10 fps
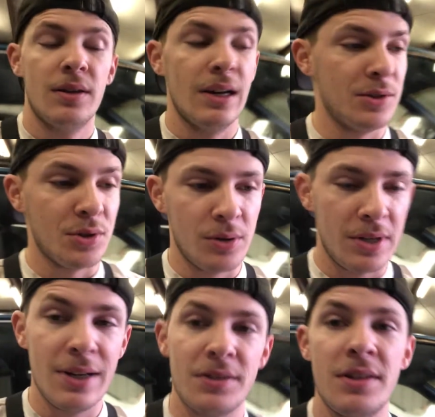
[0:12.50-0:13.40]
How's it going,
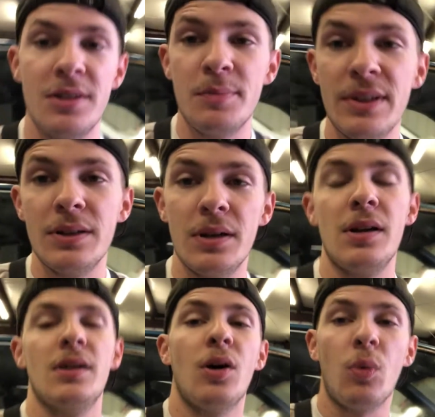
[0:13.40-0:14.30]
guys? It has been
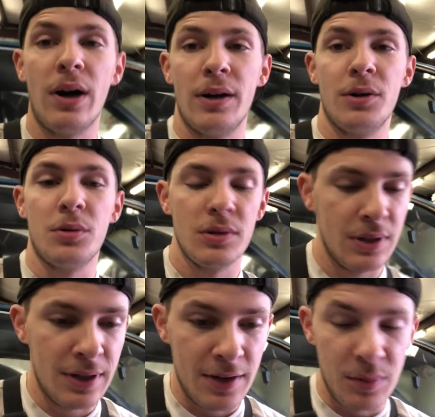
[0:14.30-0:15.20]
a while.
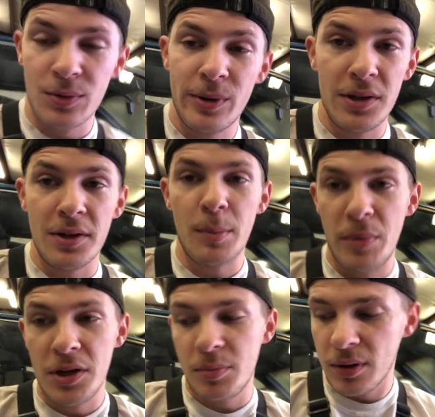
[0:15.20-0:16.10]
I've been waiting on
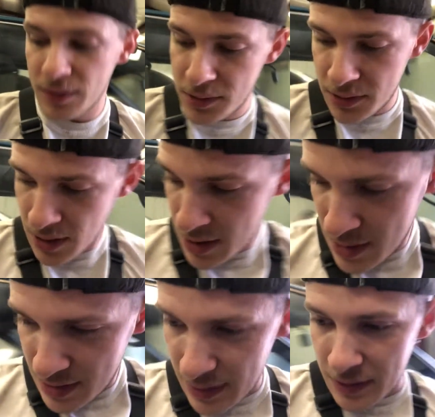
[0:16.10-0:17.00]
mini parts,
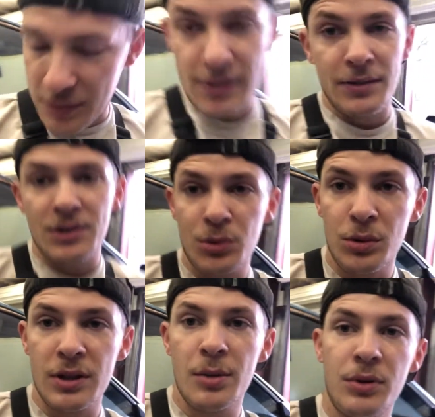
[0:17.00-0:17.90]
and I finally
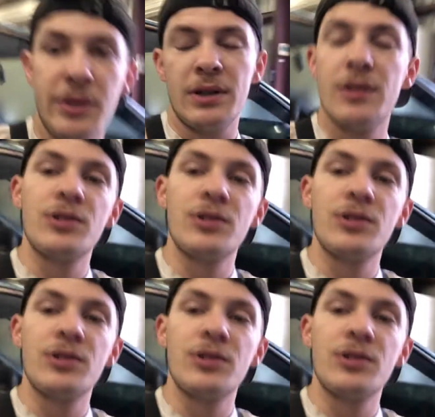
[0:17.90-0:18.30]
sold a couple things,